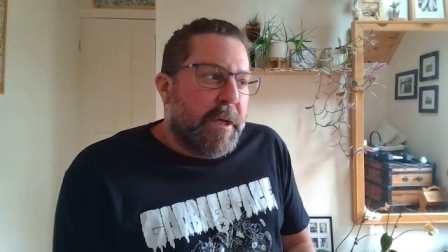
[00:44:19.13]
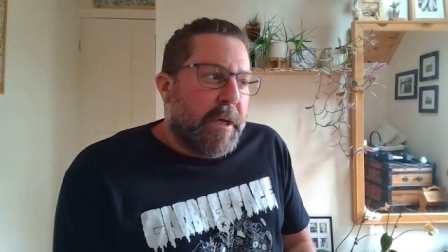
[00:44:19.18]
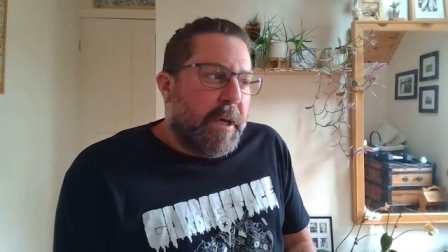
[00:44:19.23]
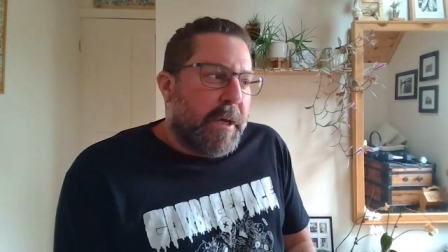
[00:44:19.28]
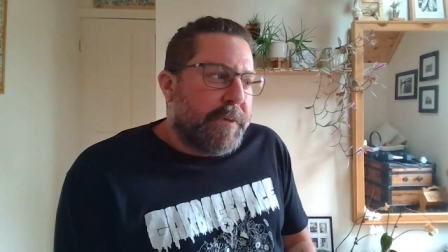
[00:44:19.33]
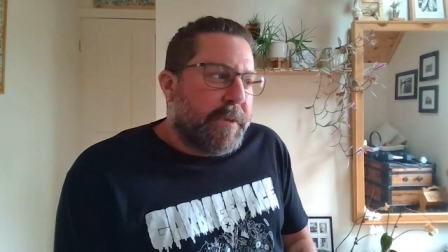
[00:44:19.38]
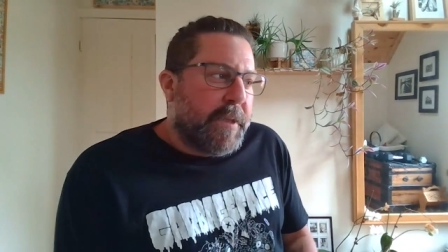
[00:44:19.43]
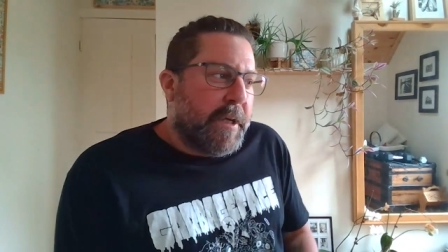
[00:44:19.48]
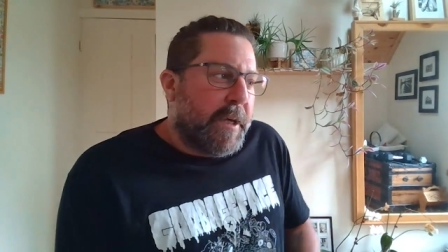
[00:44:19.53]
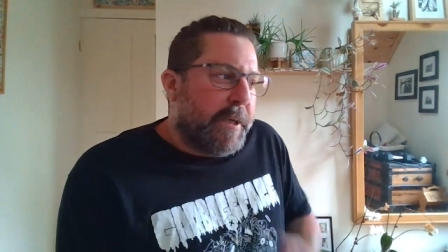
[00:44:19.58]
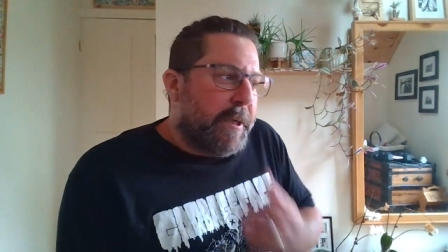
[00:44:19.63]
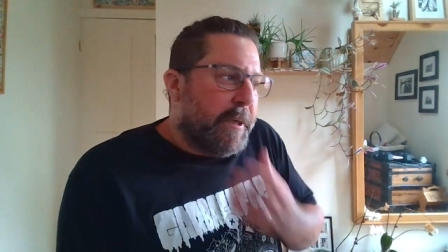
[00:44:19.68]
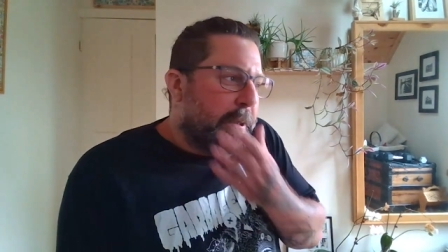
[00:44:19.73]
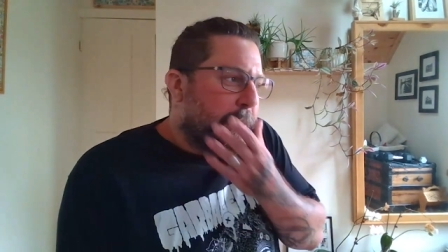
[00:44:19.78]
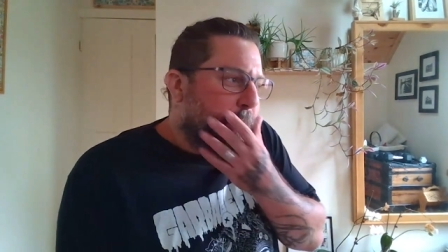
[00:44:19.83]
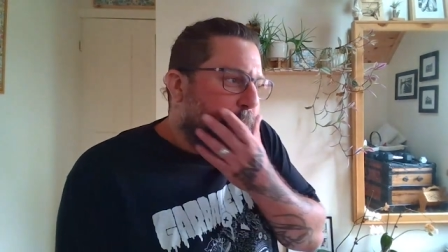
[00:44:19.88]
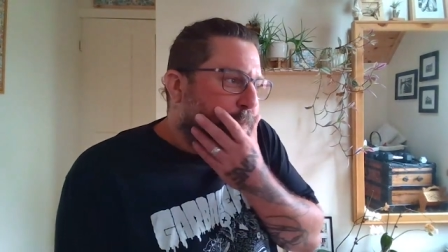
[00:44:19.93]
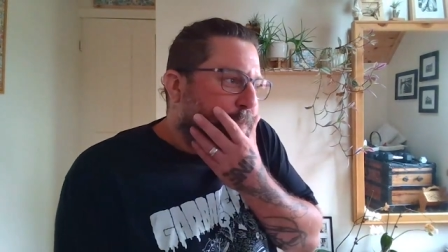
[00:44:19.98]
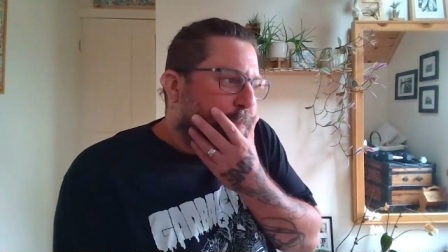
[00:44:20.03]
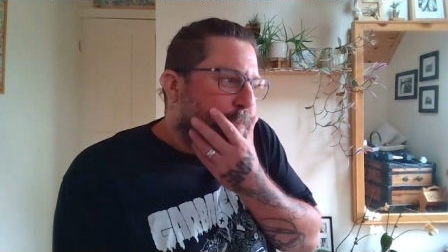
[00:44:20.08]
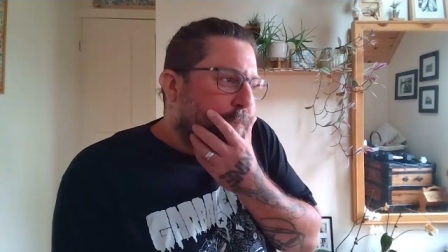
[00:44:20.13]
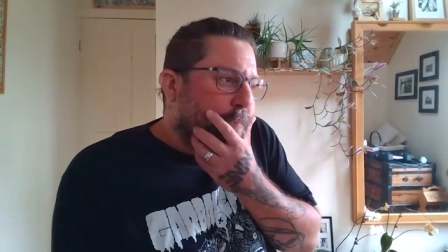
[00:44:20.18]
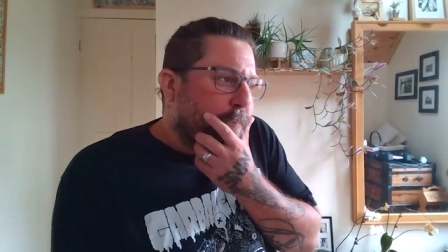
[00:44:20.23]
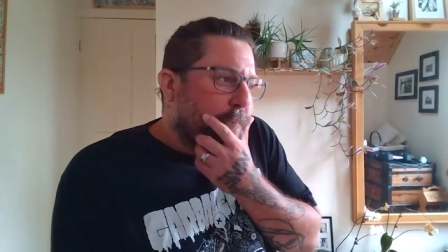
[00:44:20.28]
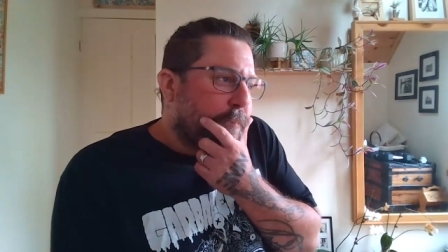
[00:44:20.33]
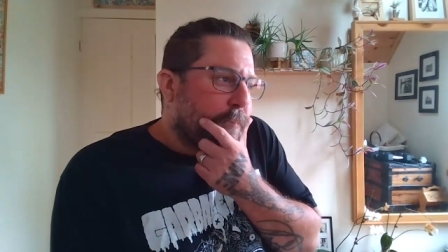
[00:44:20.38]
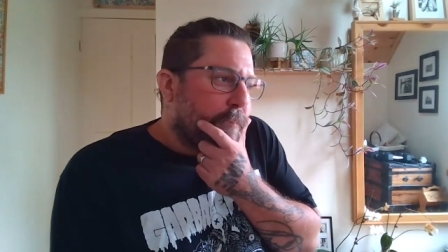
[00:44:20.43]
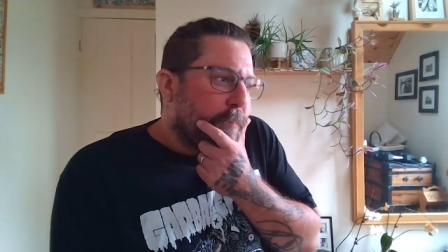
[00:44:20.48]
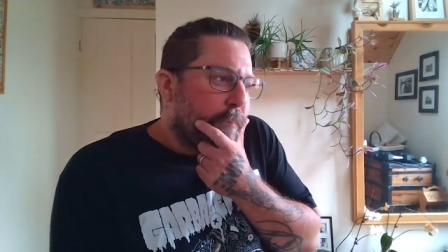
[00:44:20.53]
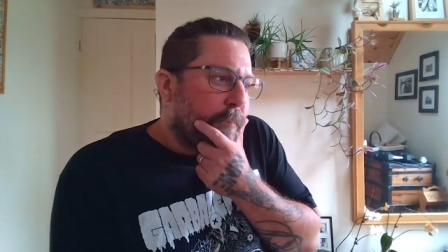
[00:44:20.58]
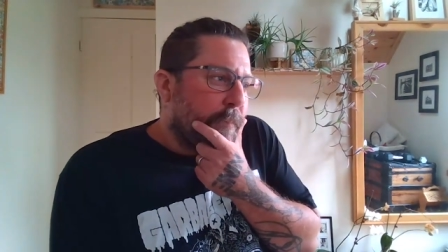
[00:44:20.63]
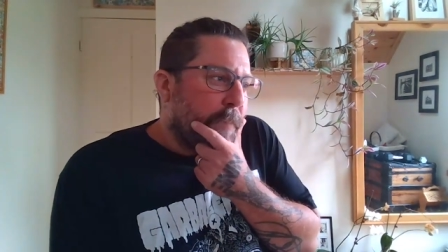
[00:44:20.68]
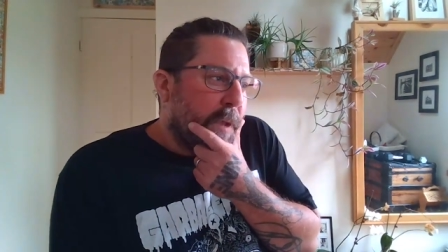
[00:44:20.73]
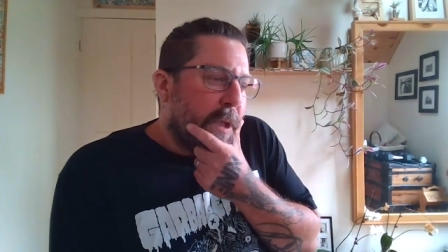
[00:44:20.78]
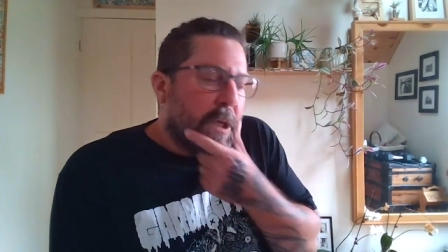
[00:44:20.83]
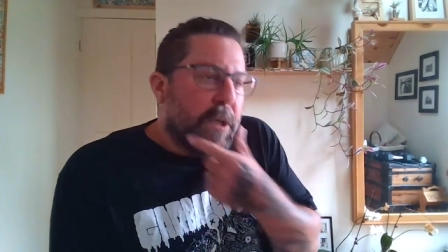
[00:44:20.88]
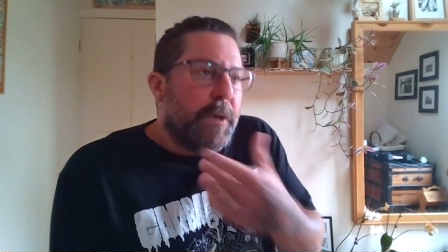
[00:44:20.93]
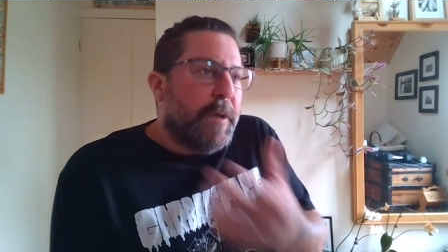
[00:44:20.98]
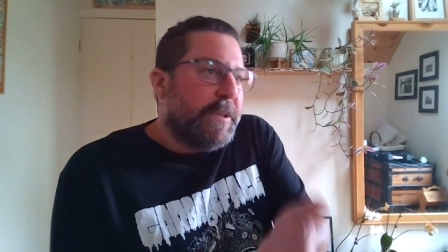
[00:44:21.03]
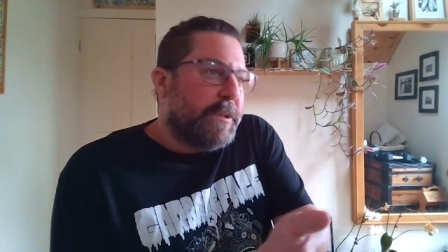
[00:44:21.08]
And then, um, you know,